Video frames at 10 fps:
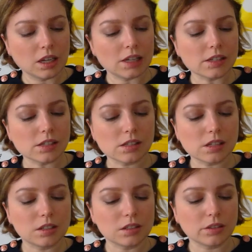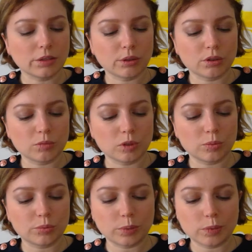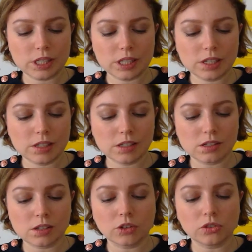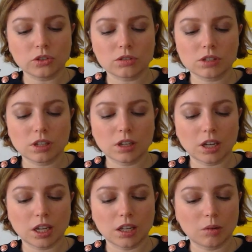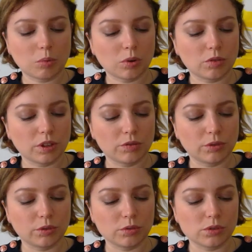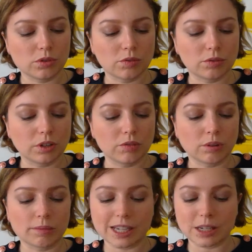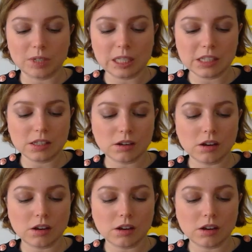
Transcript: has excellent thermal properties, is non-toxic and perfect for those suffering from diabetes,